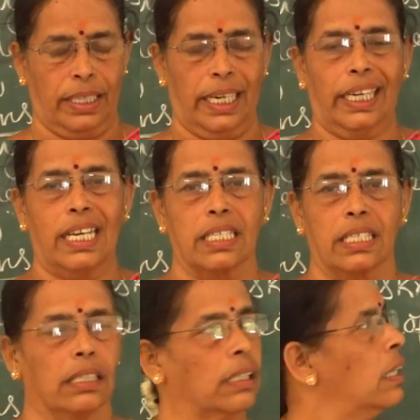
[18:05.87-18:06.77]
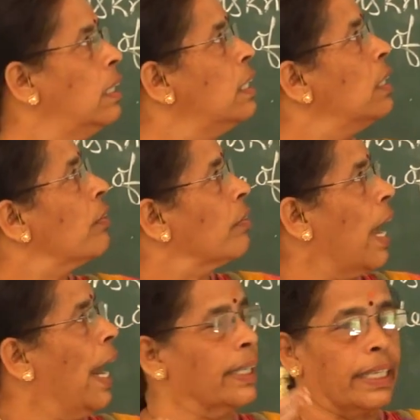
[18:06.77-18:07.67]
It is the
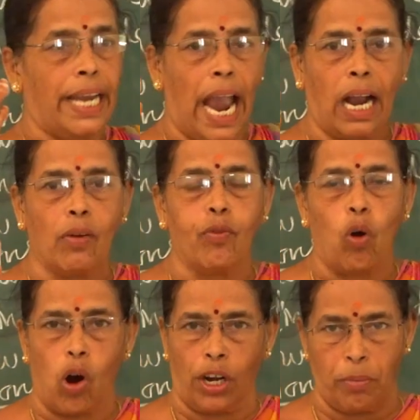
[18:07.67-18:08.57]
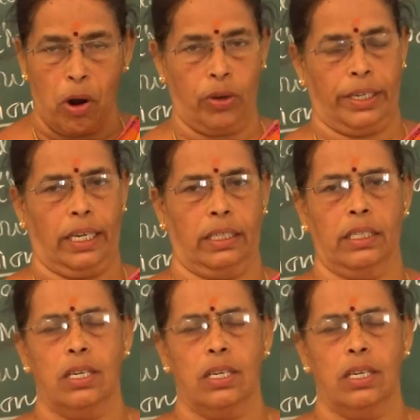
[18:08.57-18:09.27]
young fold mountain.